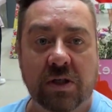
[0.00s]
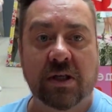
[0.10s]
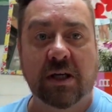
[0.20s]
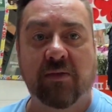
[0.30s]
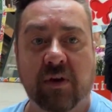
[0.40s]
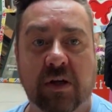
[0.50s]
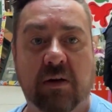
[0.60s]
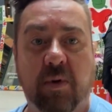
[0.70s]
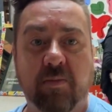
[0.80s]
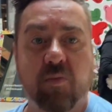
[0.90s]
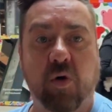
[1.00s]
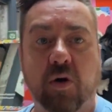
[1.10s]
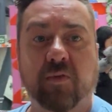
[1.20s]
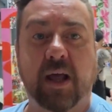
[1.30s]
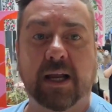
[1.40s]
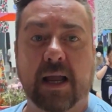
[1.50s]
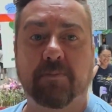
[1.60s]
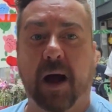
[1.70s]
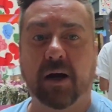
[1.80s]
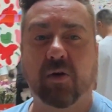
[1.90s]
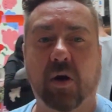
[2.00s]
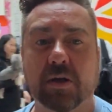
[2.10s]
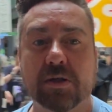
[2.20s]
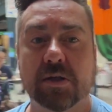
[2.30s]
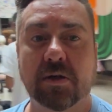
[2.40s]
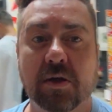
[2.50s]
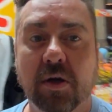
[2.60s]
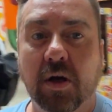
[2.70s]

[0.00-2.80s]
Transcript: Just to give you a little bit more of like a background